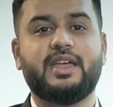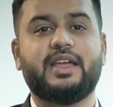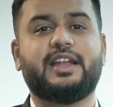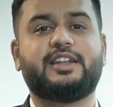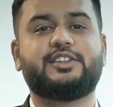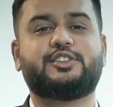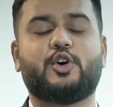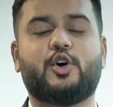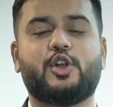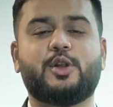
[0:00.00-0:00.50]
It
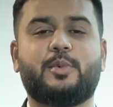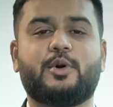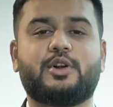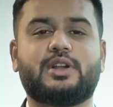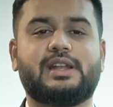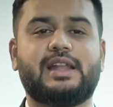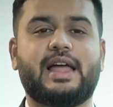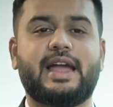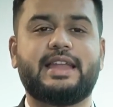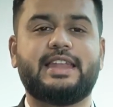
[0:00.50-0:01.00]
is all about
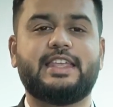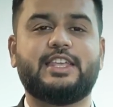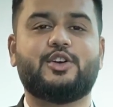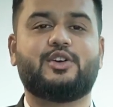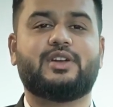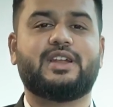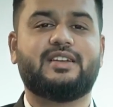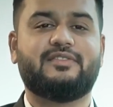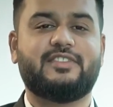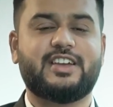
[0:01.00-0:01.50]
aligning
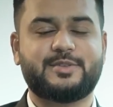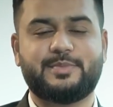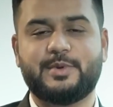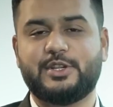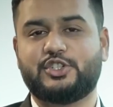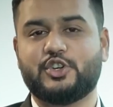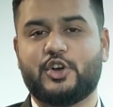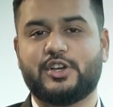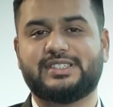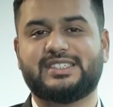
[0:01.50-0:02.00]
your
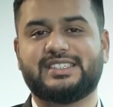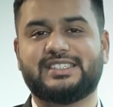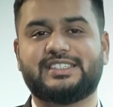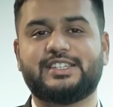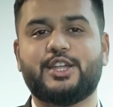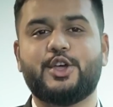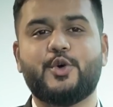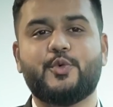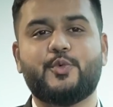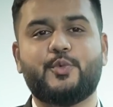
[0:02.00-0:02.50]
investment choices
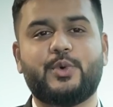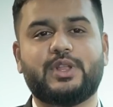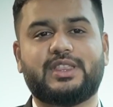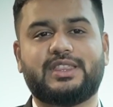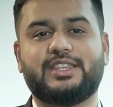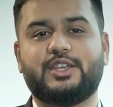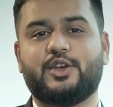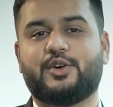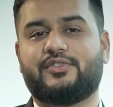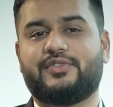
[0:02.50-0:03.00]

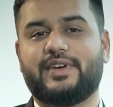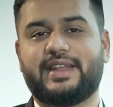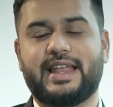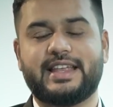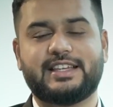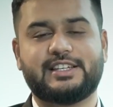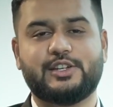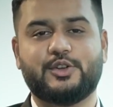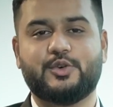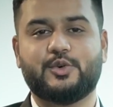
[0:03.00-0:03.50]
with your
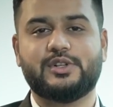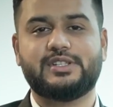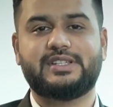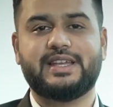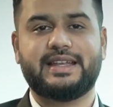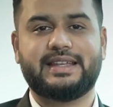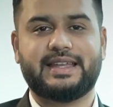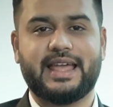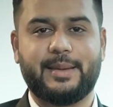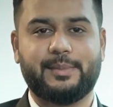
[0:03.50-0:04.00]
financial goals
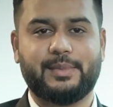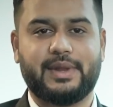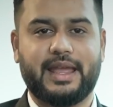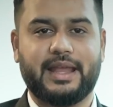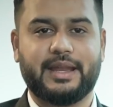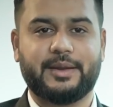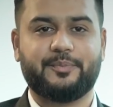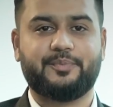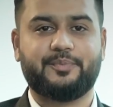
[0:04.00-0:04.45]
and timeline.